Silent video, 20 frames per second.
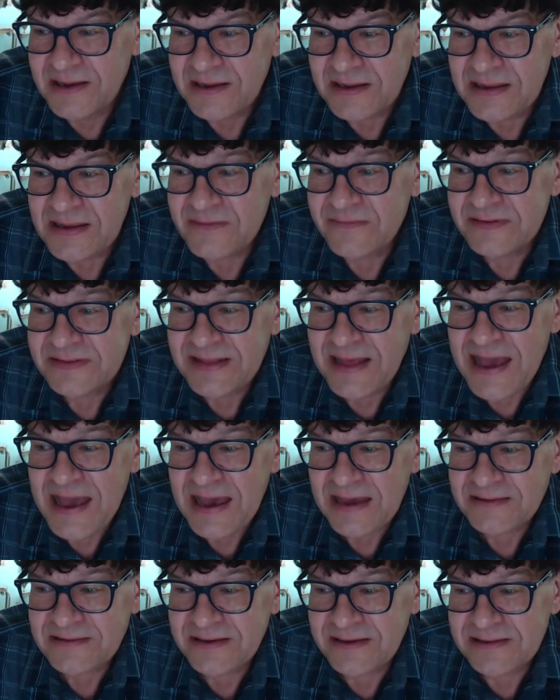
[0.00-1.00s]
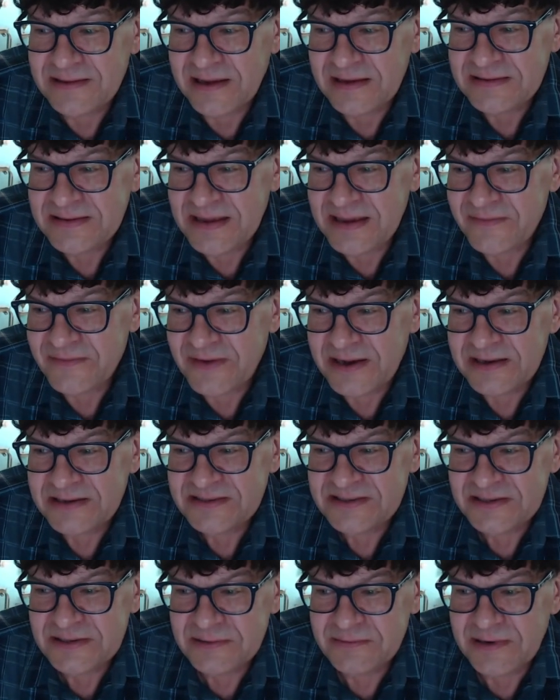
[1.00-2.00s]
even that. I'd like to have
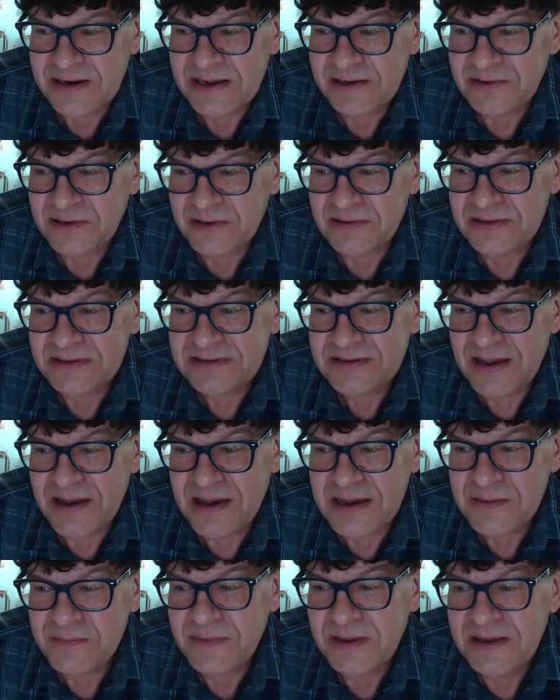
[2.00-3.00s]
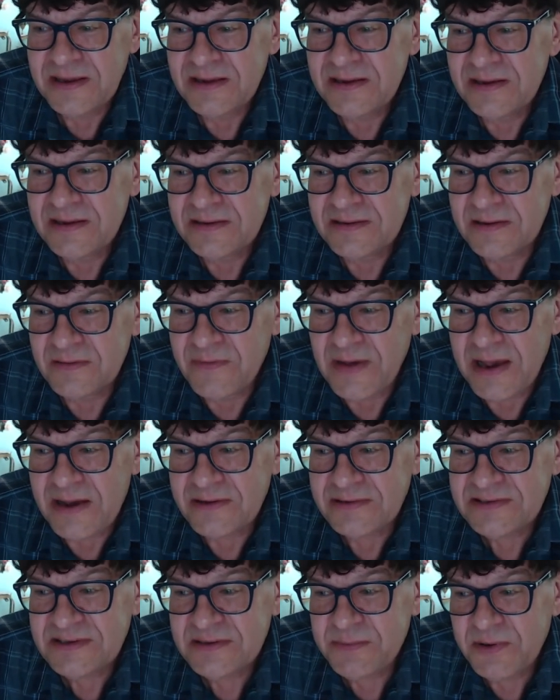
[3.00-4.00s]
Isa around all the time.
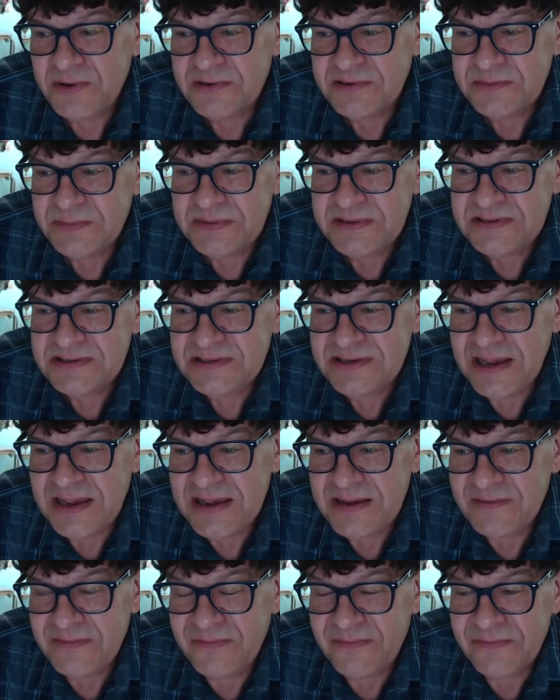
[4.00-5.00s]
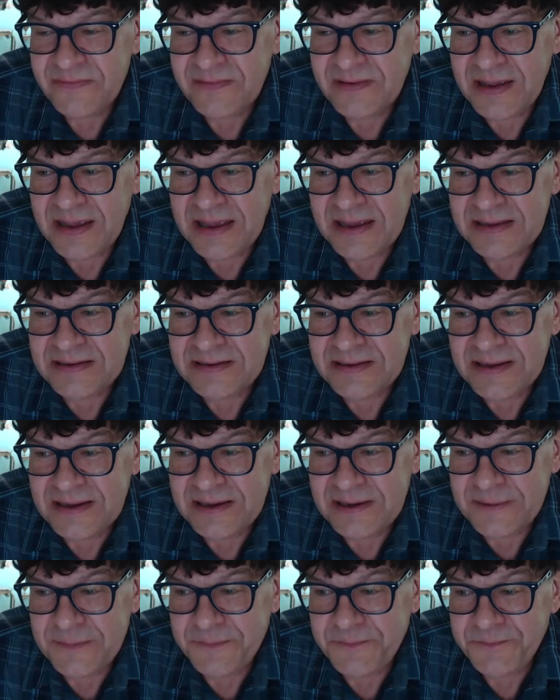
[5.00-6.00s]
Davao is supposed to be safe. And,
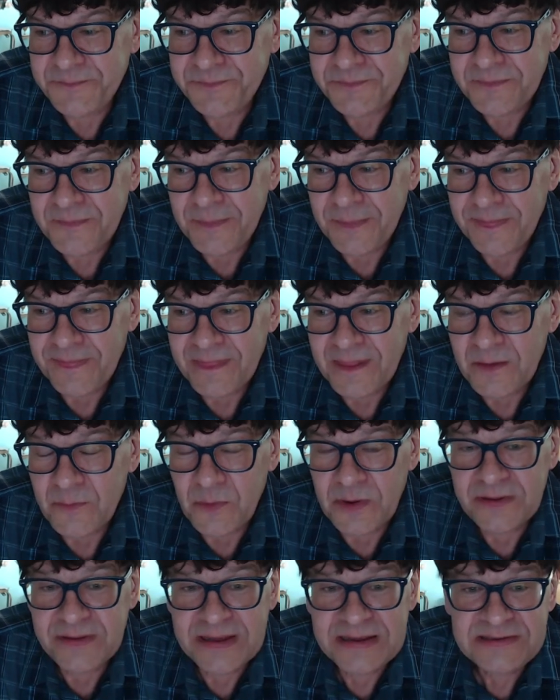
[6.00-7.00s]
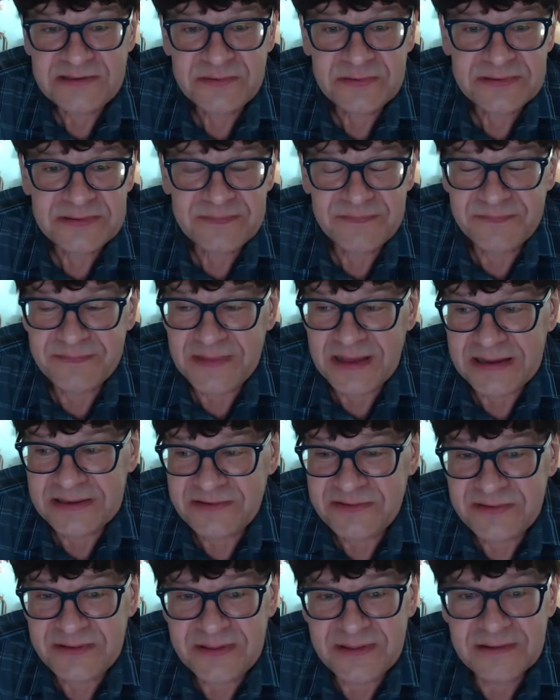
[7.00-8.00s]
um, well, that's what,
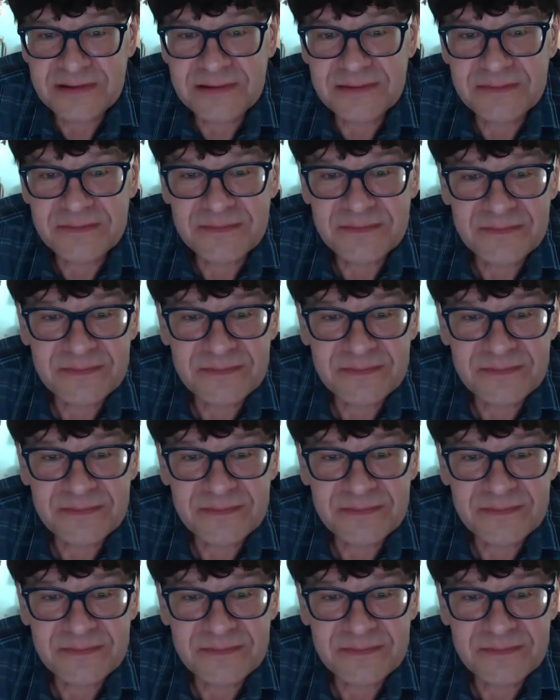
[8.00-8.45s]
that's what the